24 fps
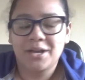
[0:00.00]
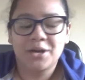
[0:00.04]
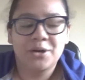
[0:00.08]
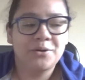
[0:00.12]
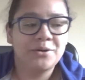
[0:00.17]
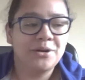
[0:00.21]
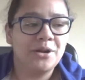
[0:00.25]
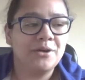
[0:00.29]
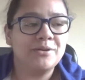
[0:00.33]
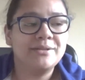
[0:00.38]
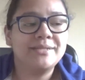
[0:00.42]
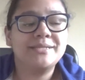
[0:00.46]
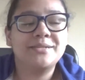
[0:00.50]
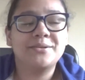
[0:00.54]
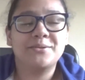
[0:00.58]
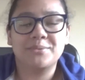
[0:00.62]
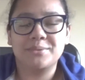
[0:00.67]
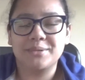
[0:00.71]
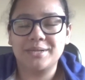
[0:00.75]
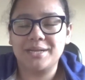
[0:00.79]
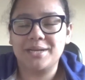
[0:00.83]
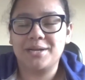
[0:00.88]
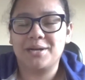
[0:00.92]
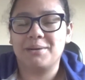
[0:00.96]
Who knows? It's a
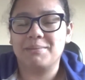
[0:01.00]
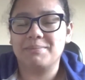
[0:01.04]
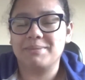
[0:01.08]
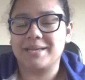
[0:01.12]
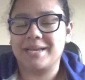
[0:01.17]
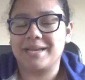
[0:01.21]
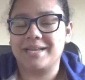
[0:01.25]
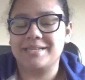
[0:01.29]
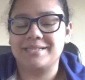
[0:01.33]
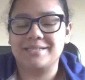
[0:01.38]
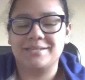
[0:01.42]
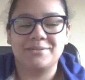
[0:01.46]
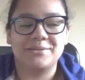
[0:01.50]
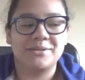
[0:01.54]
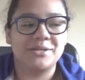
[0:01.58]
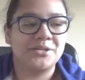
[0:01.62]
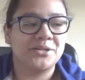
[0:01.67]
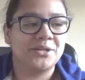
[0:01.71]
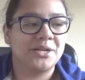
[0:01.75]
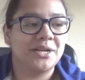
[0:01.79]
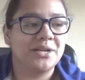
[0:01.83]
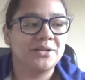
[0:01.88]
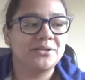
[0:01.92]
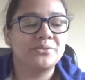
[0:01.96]
really complicated
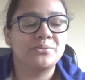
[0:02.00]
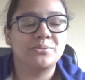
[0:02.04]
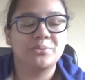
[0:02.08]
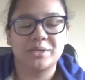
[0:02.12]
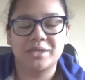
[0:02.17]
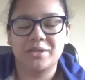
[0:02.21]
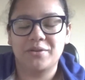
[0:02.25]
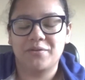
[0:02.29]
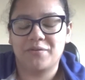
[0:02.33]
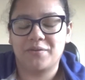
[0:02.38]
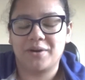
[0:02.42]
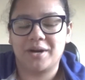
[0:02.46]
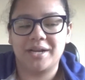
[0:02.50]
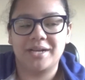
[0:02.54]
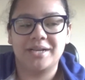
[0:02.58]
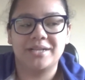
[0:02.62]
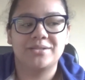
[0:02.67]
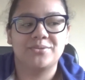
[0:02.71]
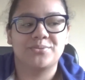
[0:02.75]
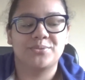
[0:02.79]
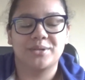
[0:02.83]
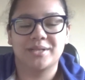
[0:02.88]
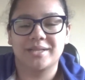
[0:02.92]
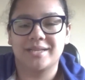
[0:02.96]
situation, and it's really fun,
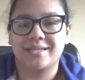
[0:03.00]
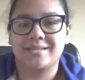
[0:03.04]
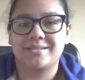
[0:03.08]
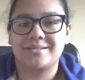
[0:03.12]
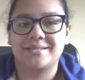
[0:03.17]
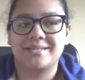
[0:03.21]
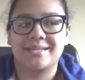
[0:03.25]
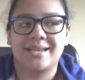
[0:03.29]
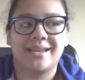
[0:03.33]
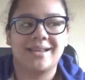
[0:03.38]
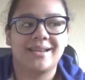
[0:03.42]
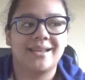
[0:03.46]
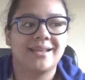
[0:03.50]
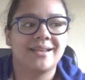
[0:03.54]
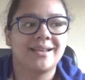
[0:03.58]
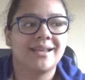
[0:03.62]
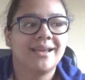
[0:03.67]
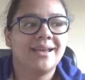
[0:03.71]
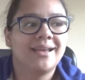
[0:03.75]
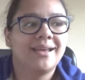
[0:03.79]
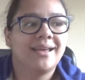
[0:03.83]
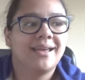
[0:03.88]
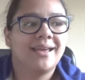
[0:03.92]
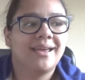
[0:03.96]
it's really entertaining.
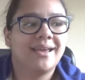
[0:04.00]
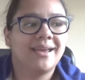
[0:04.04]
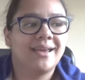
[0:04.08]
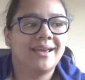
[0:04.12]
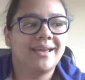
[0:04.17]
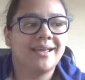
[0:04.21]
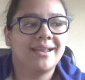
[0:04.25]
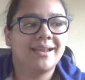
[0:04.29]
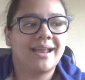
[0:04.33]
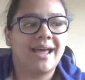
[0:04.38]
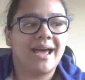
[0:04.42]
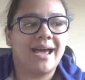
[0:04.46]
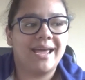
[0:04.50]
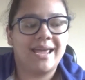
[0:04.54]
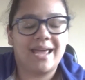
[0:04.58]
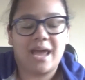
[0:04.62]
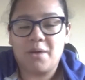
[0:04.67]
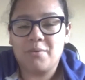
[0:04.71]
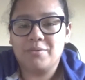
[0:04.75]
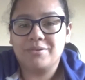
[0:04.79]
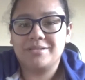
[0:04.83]
And I